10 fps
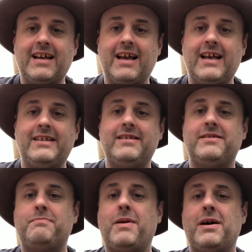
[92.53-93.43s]
This is
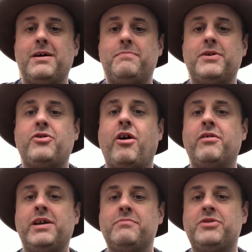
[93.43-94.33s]

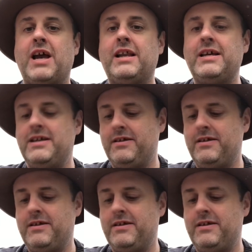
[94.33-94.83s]
petroleum jelly,